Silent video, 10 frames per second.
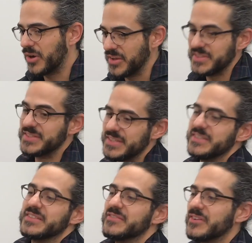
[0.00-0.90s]

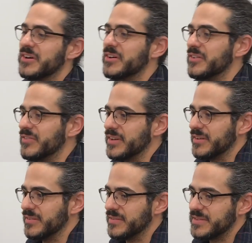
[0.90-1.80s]
processes involved,
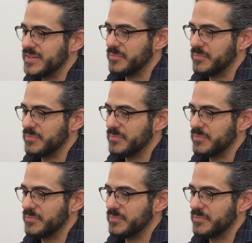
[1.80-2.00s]
and